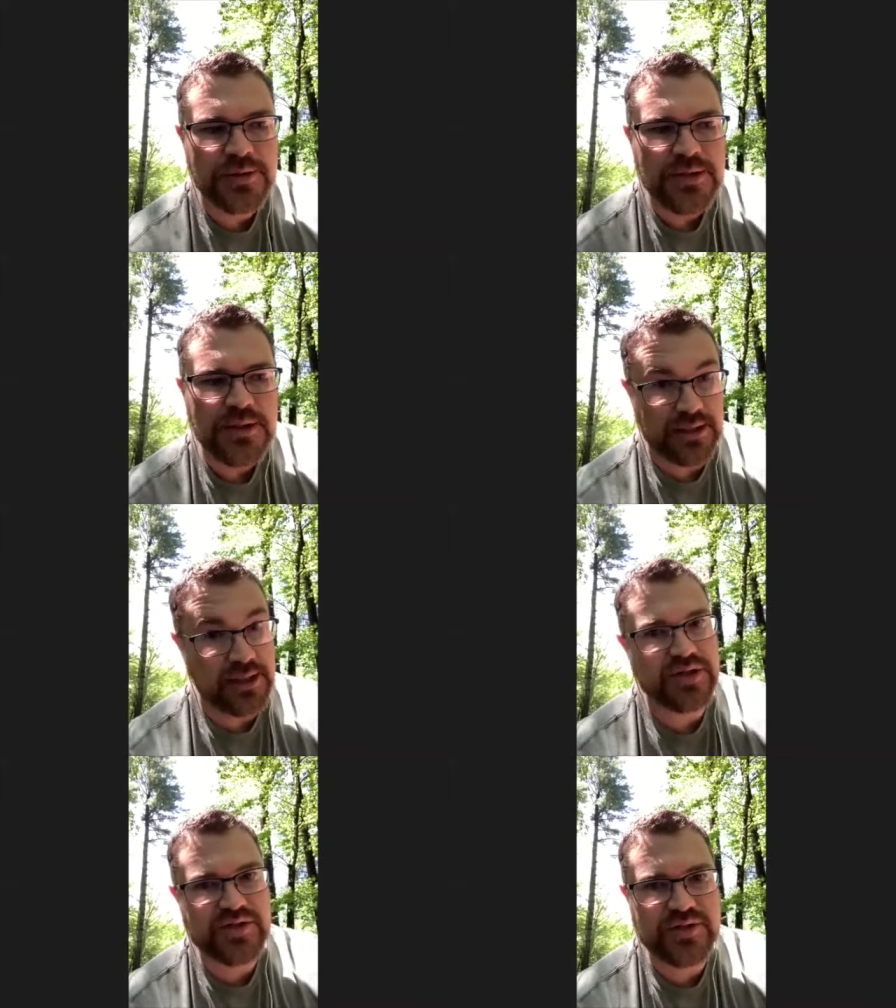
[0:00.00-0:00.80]
a lot
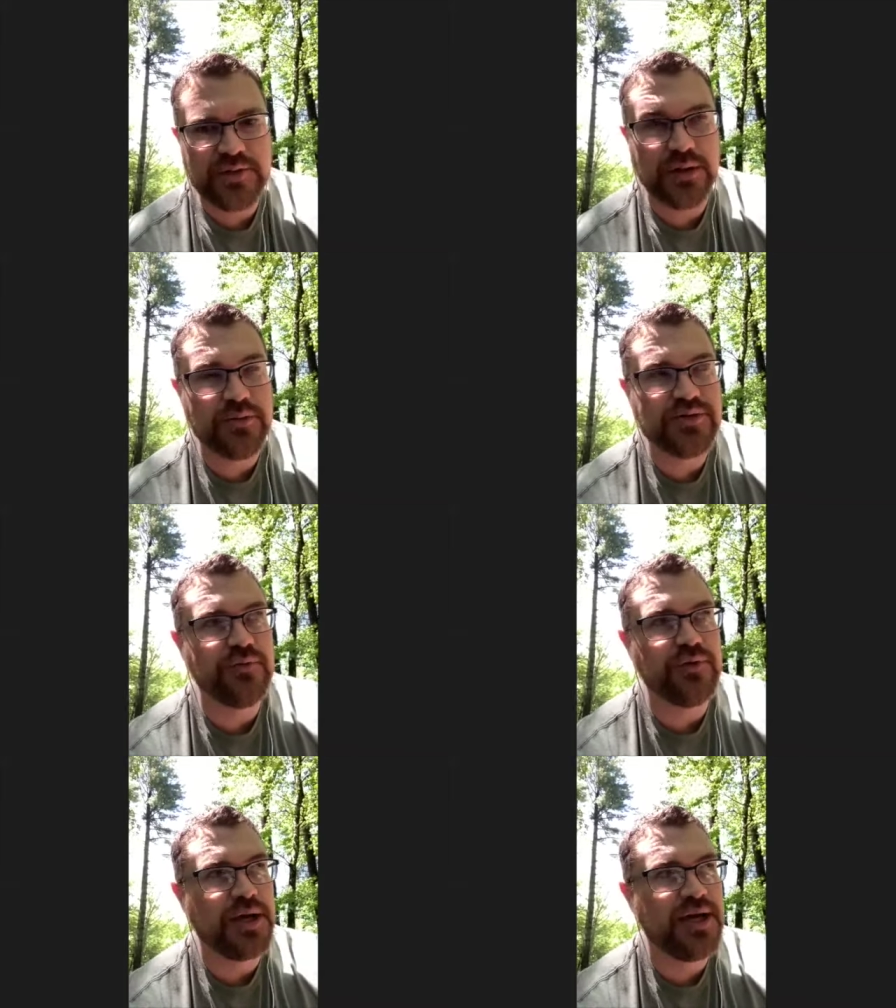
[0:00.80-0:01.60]
of student loans over
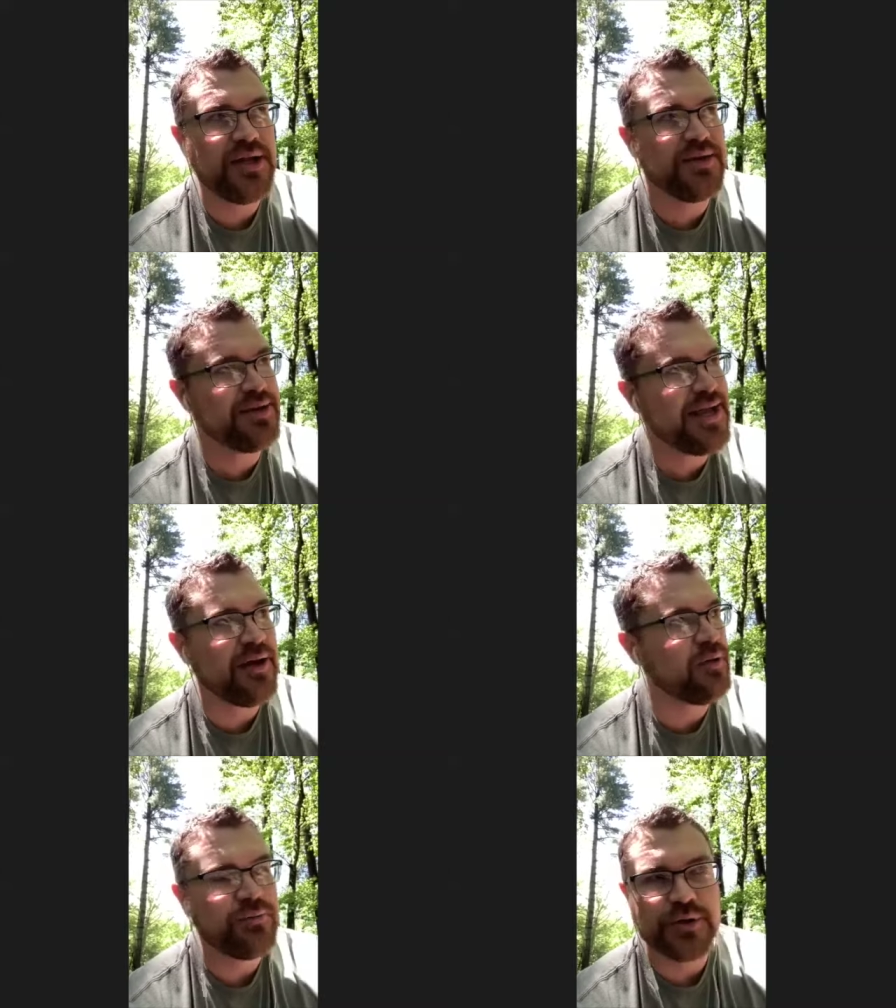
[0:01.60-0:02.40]
your head that
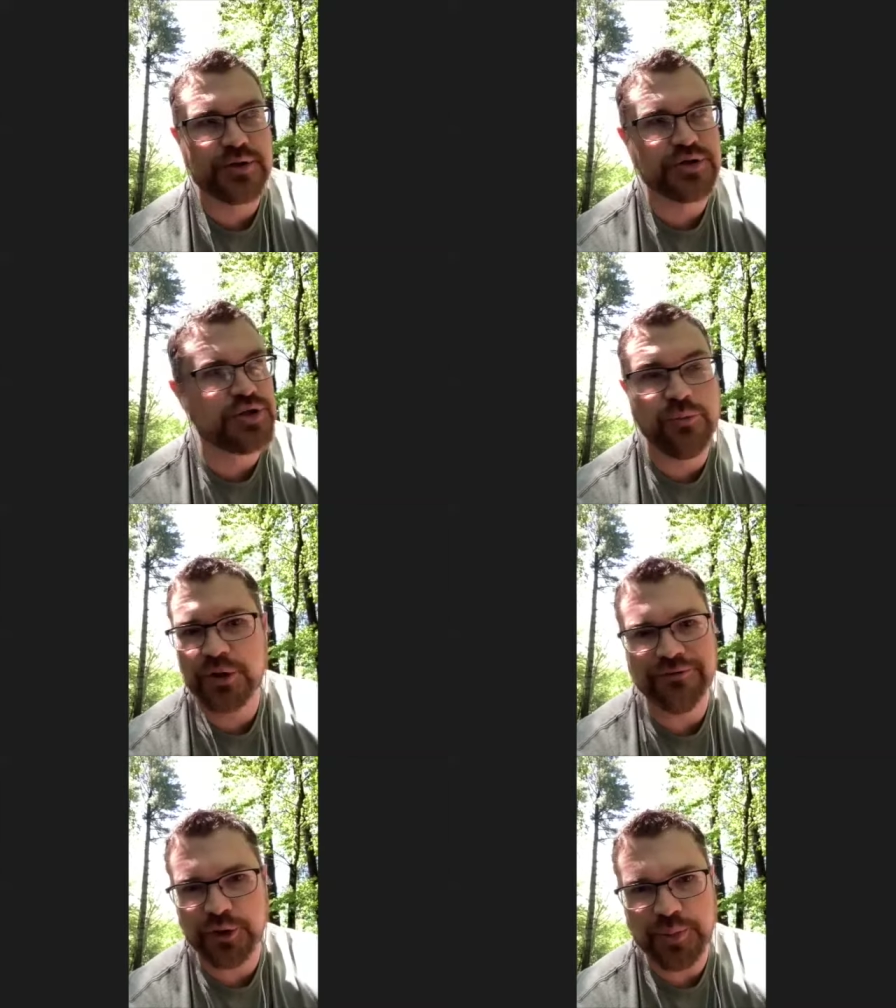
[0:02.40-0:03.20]
now there's no more
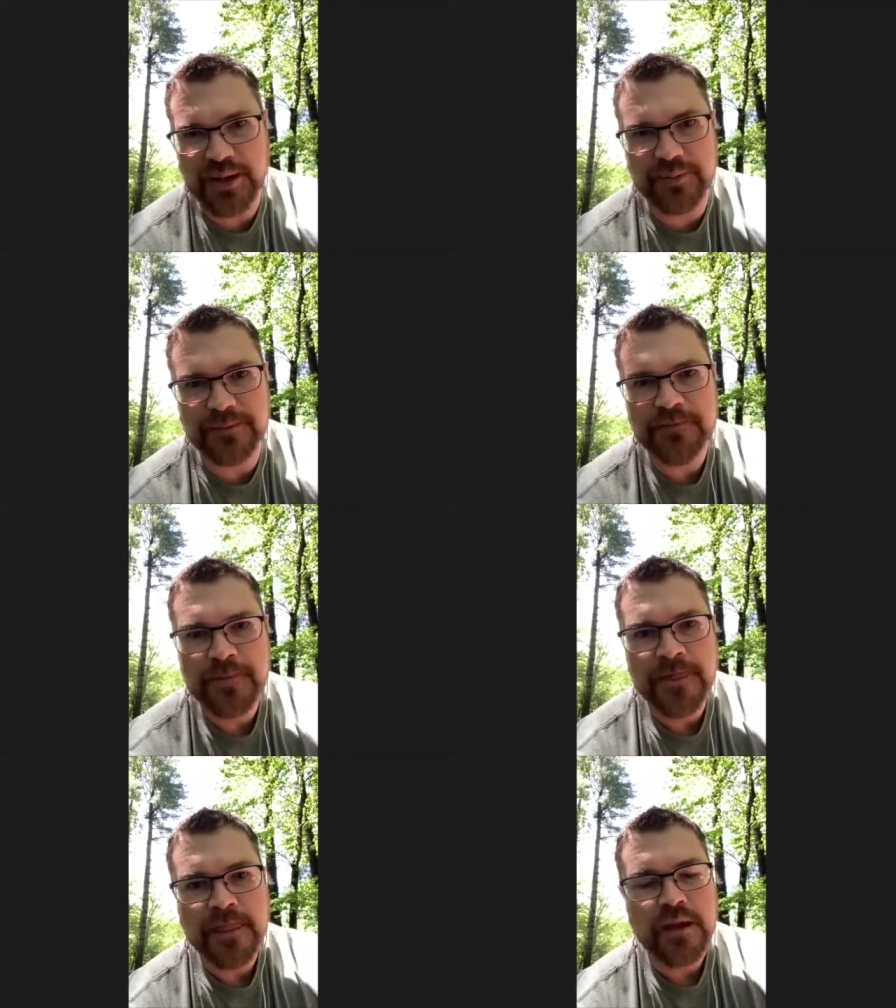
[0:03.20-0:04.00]
deferred payment.
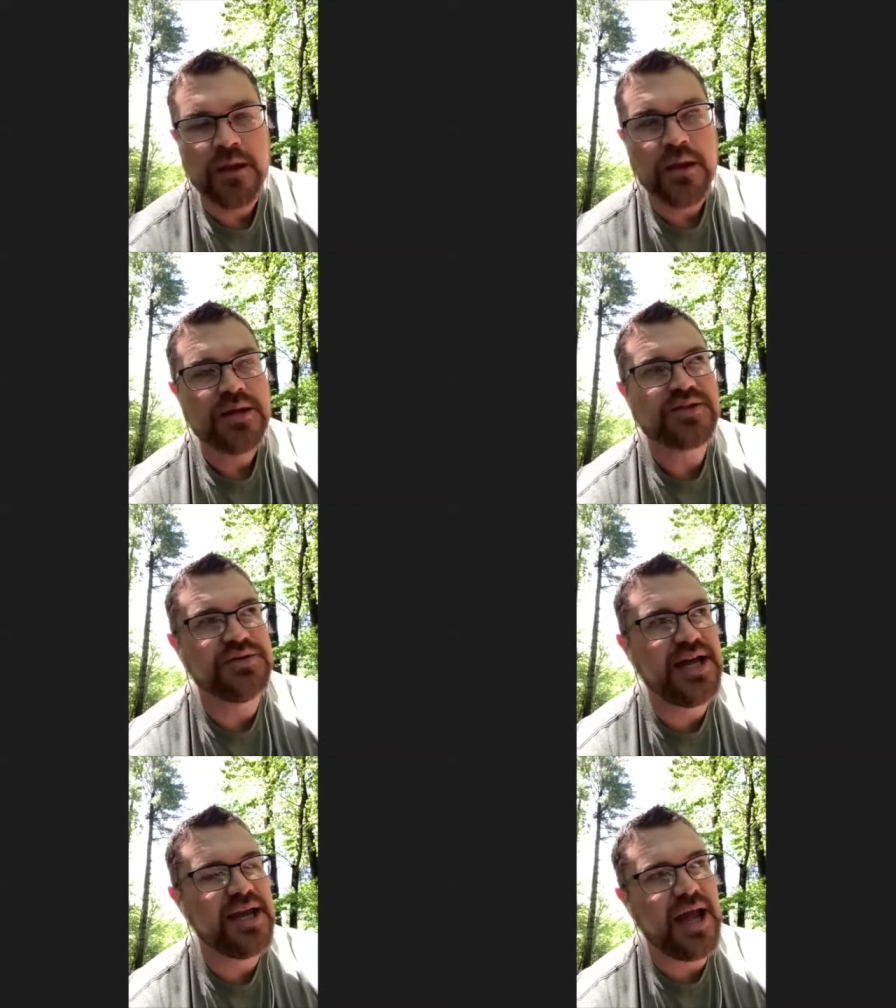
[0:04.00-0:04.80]
So
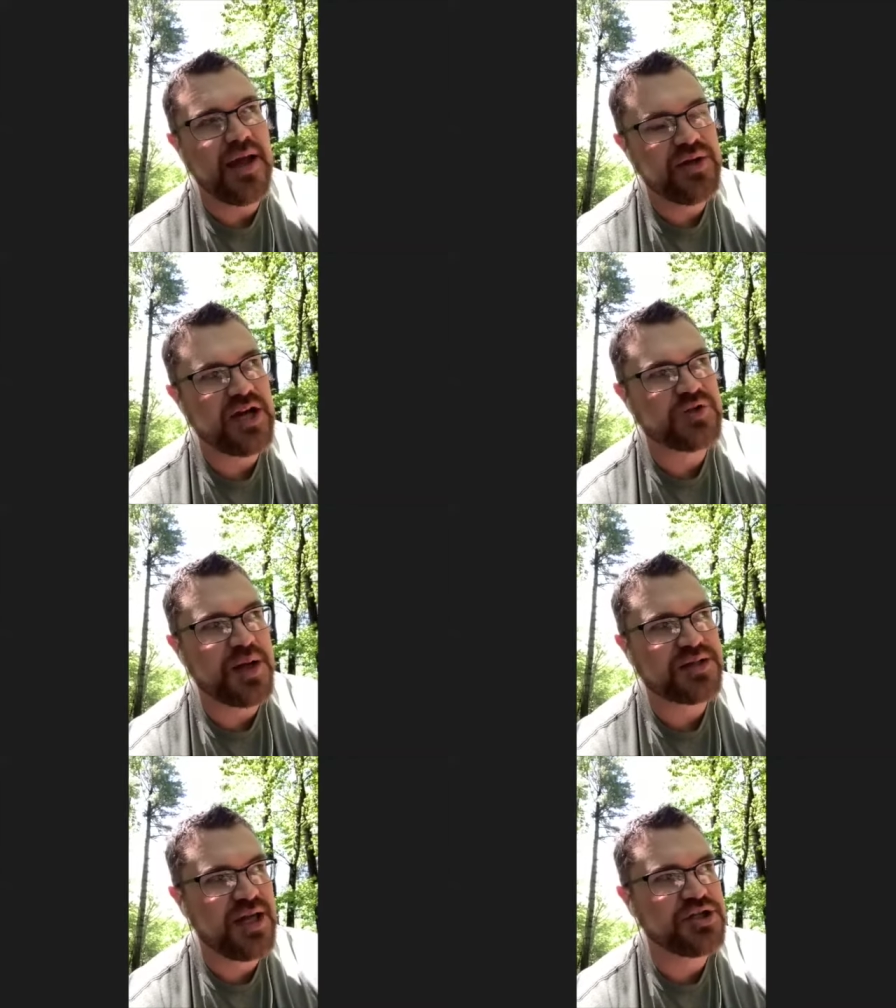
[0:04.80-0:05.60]
debt and then
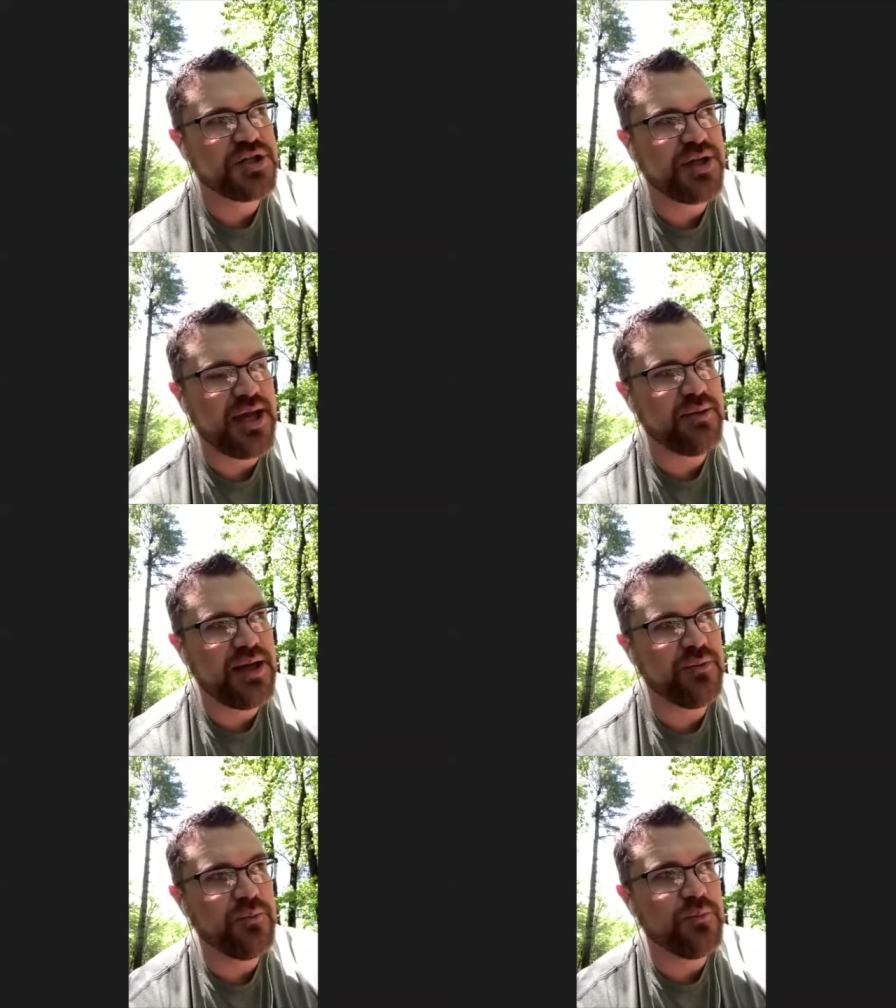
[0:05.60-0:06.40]
expectation, and
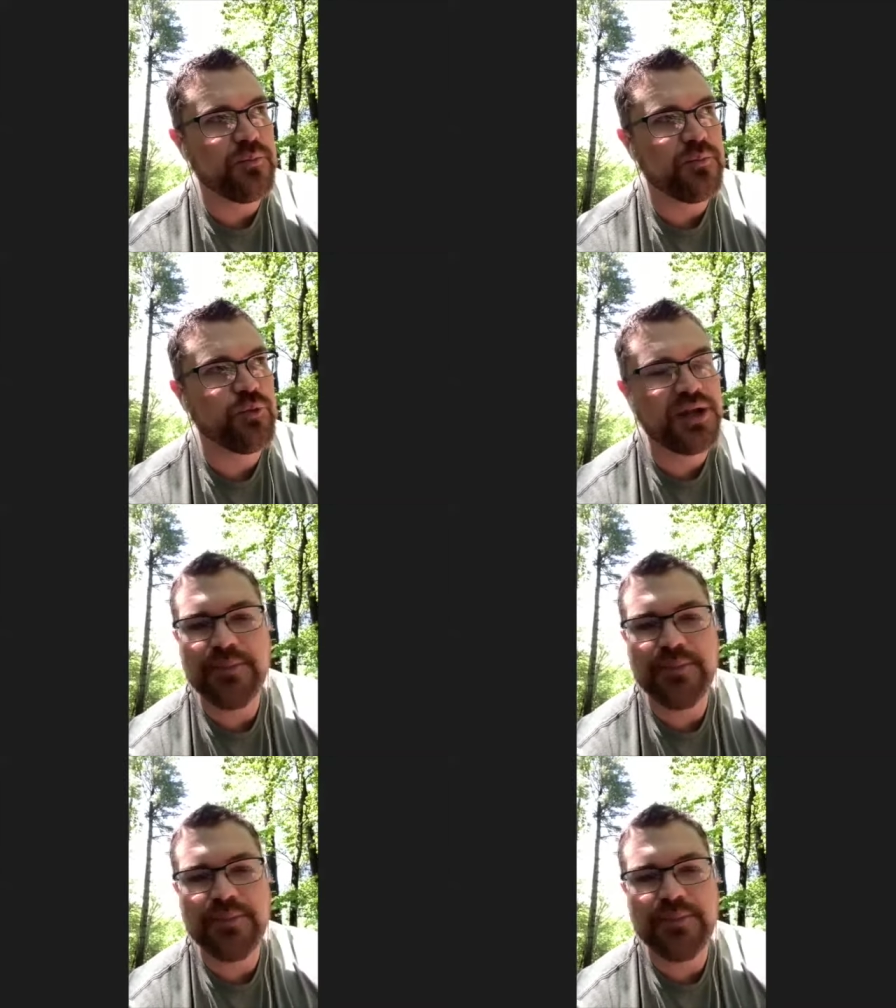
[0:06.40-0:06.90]
and really by